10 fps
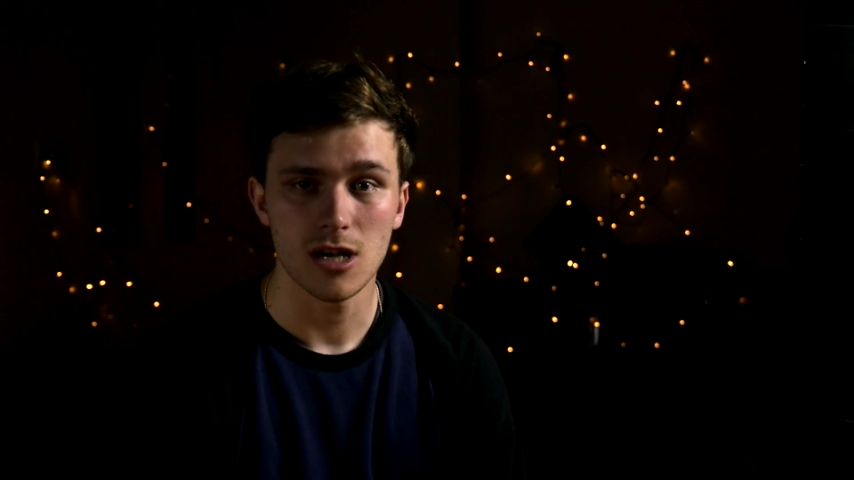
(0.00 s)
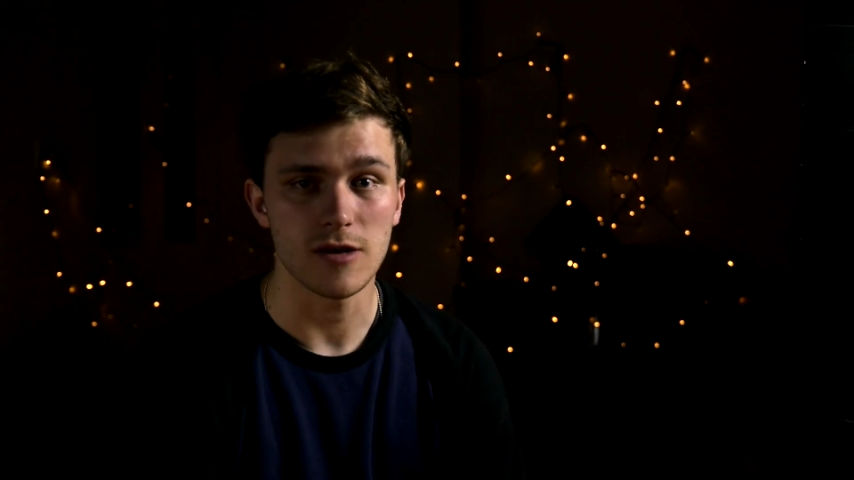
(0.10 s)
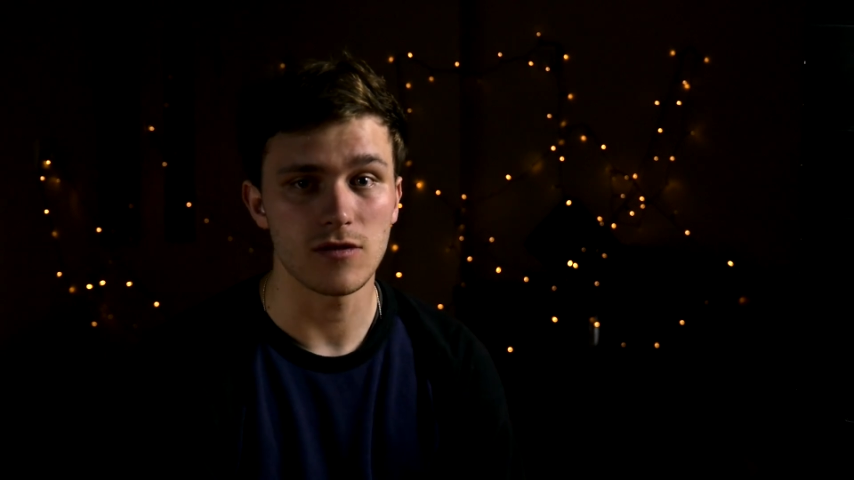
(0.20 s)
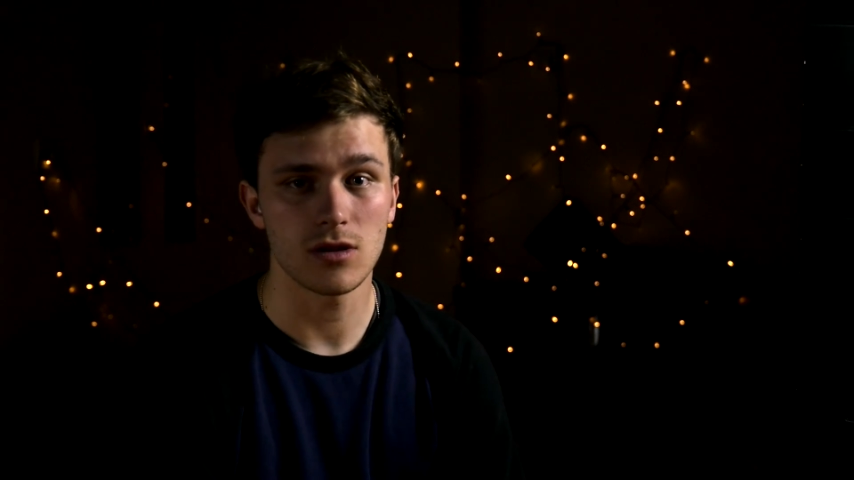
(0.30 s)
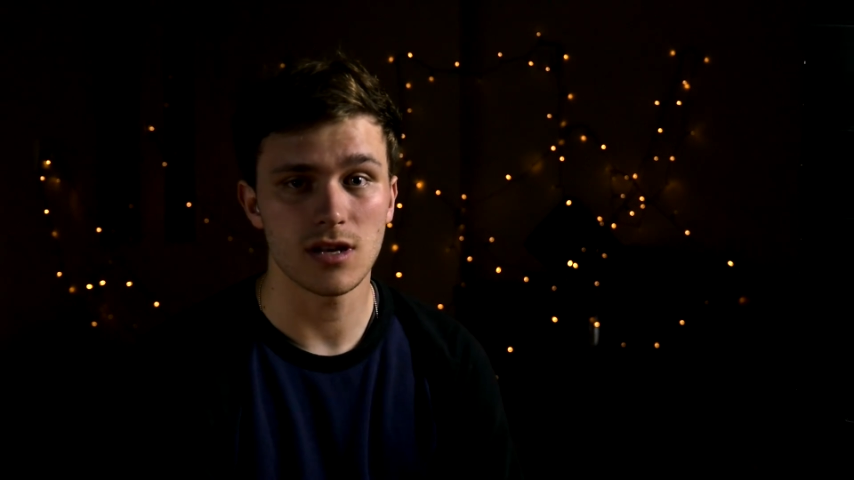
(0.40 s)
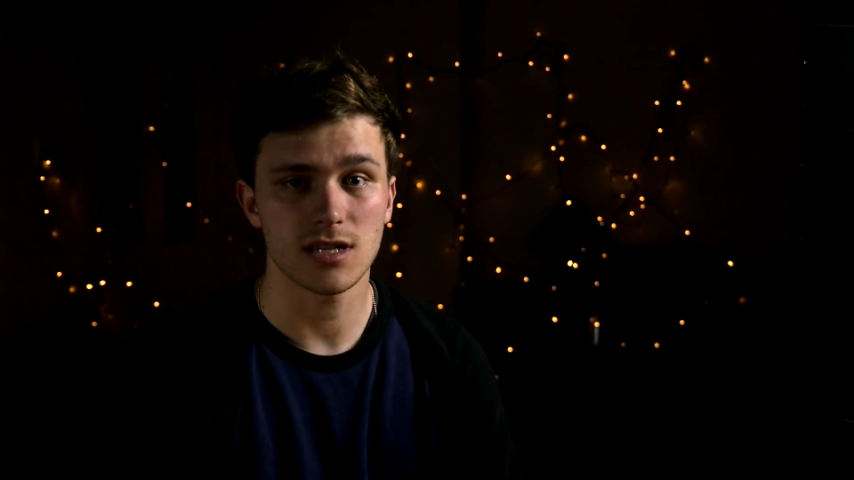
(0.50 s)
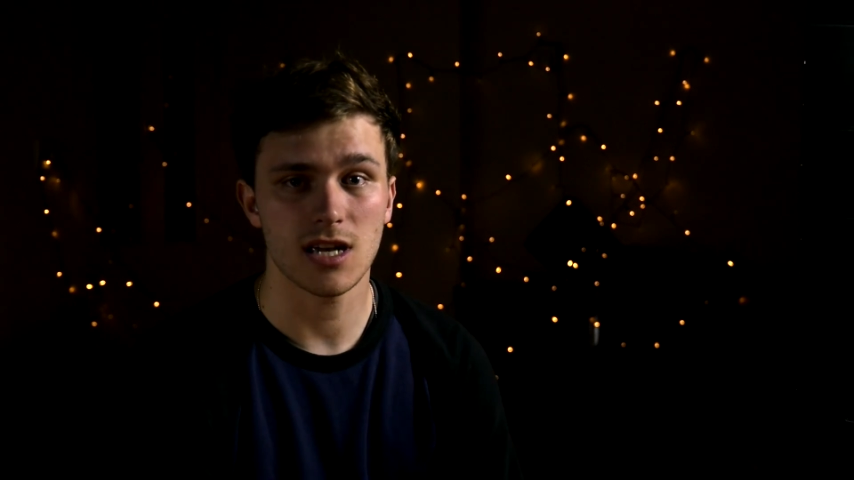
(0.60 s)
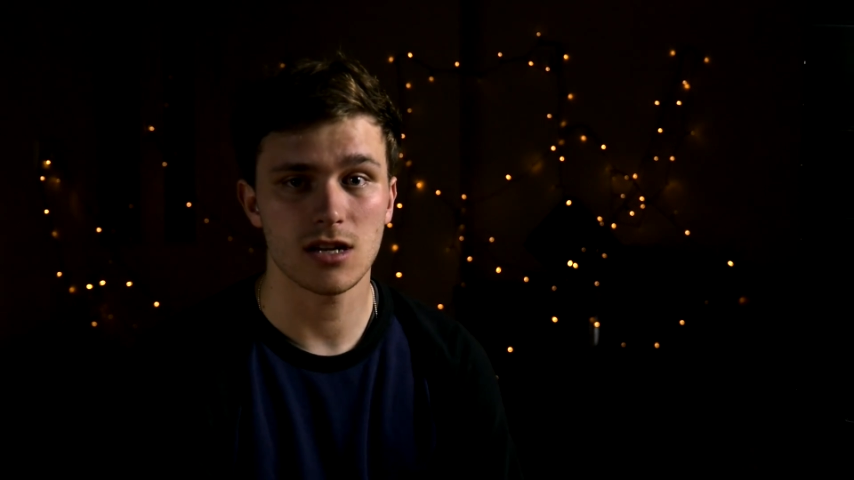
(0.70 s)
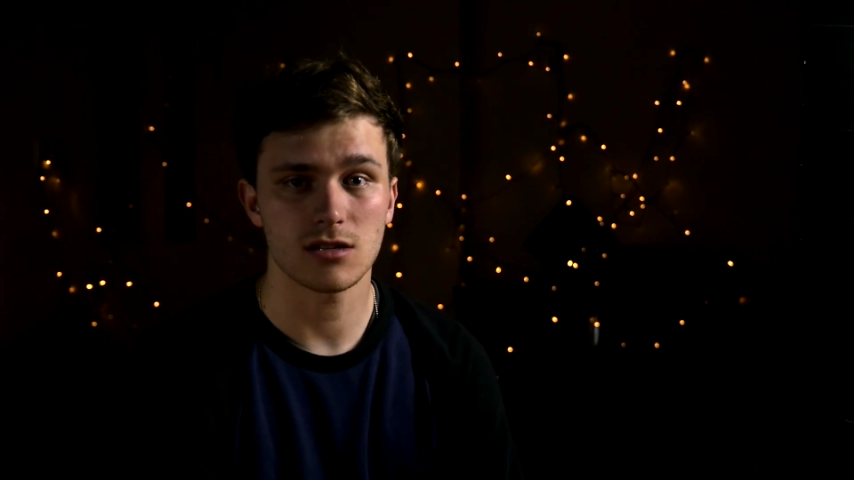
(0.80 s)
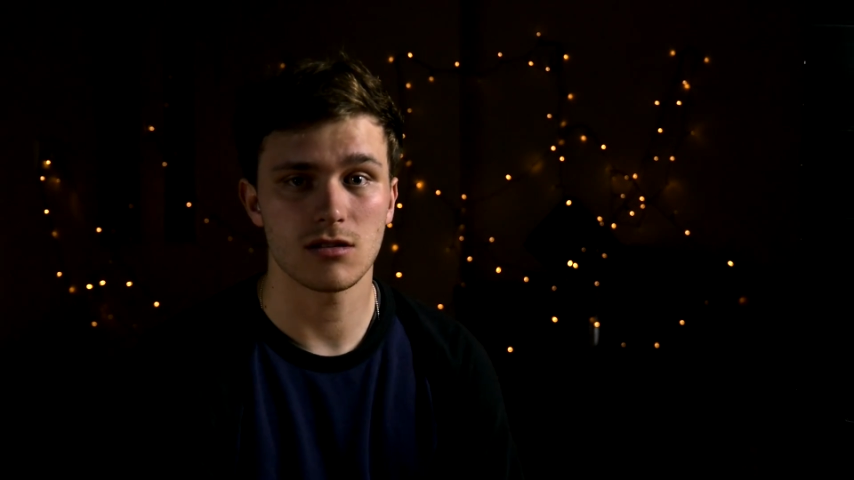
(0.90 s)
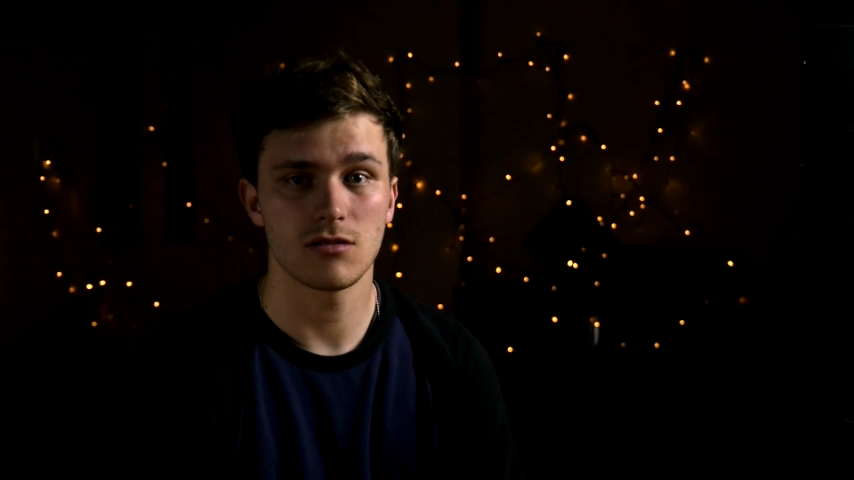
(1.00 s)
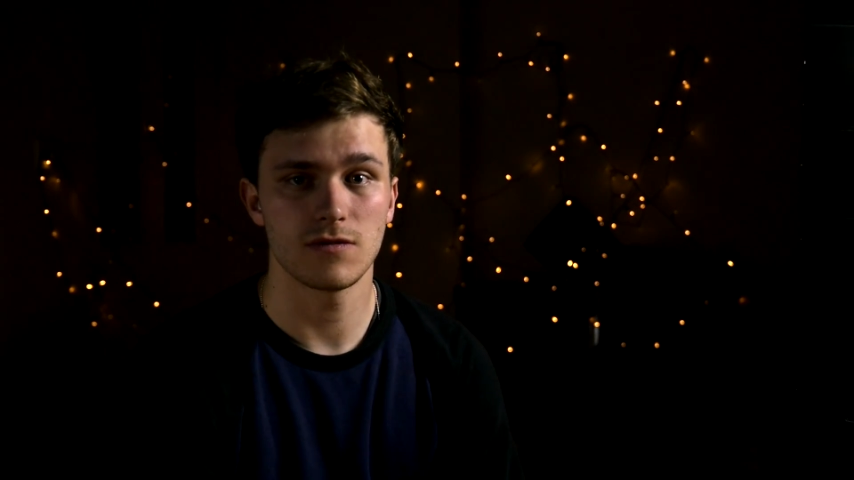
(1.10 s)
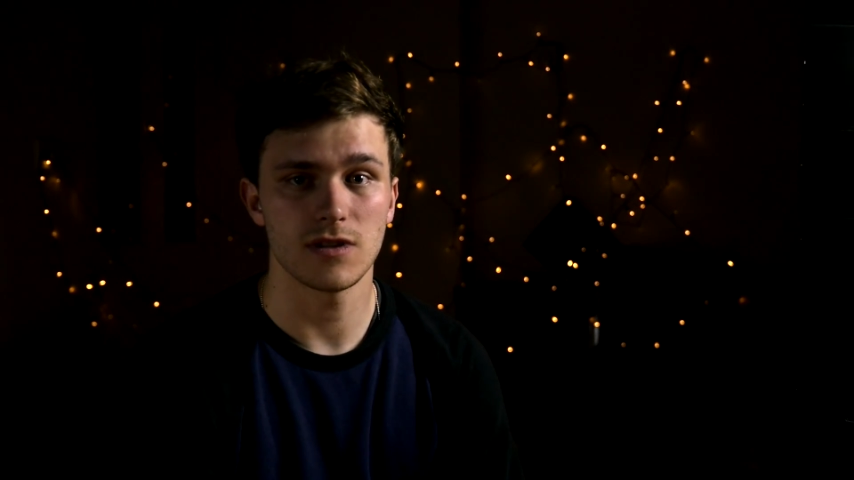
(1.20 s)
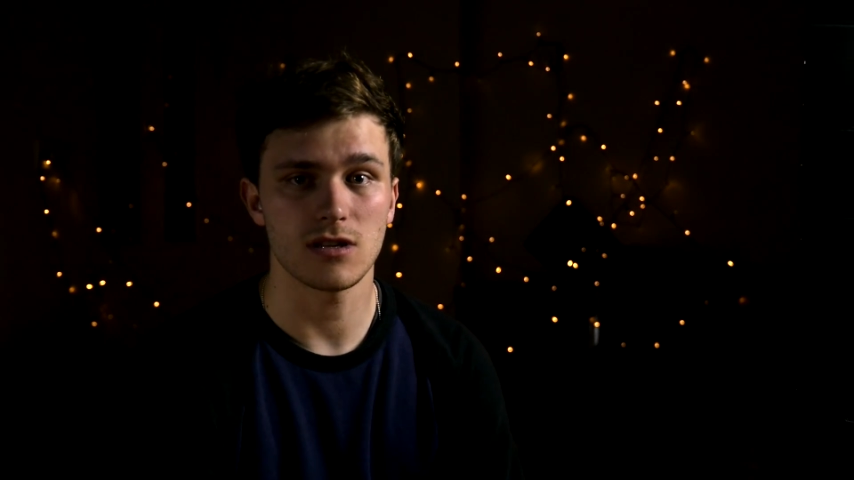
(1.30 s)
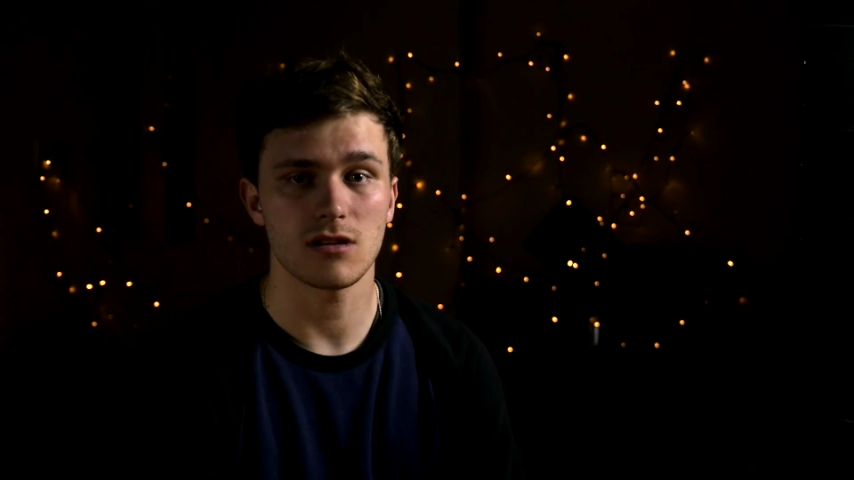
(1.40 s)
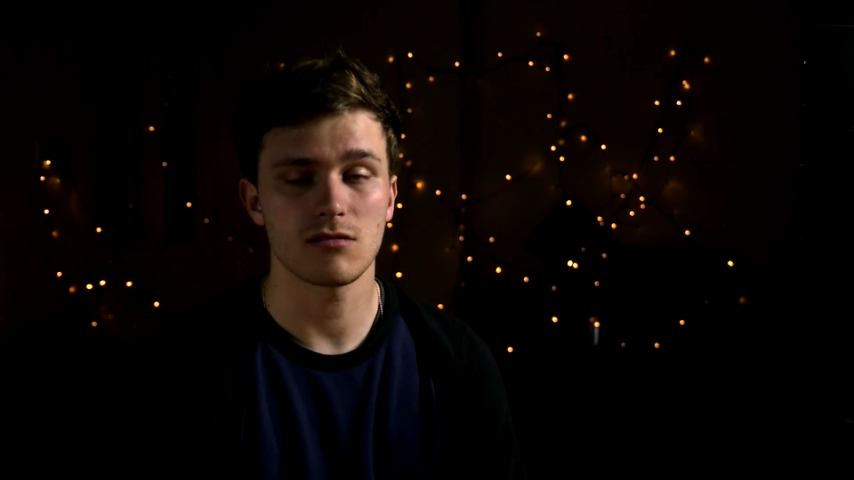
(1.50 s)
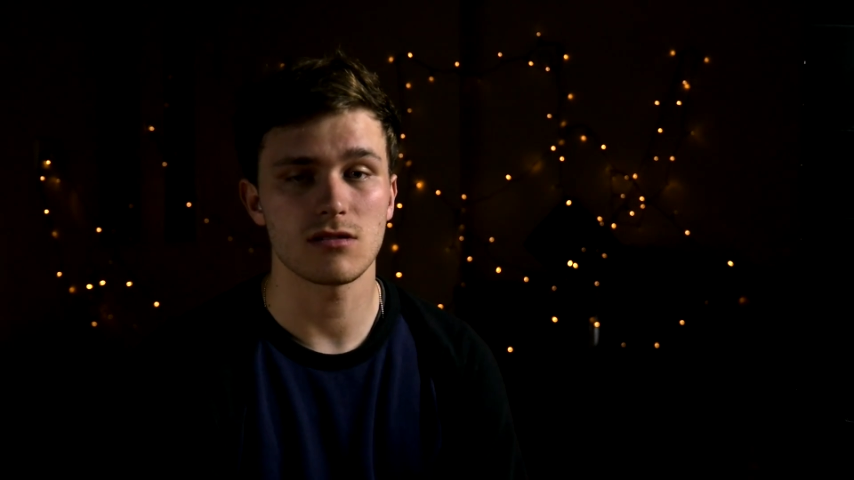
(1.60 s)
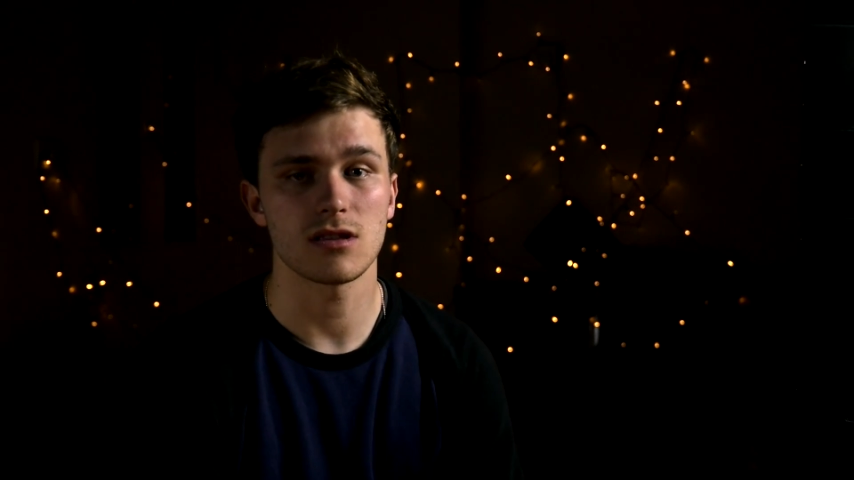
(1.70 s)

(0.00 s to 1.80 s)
If you'd like to catch the whole video,